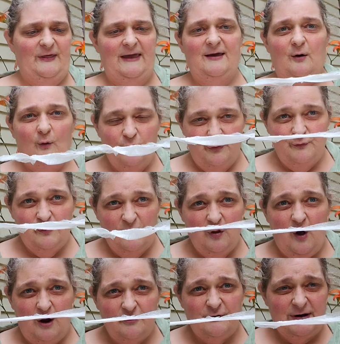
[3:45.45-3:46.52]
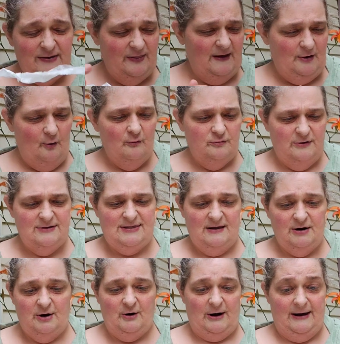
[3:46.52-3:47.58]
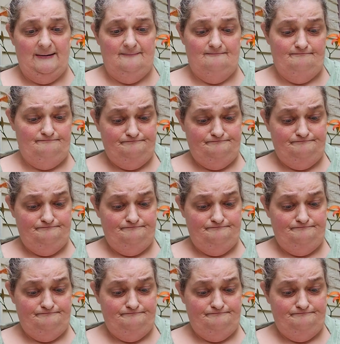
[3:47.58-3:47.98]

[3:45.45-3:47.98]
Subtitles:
They go through the laundry and they don't disintegrate.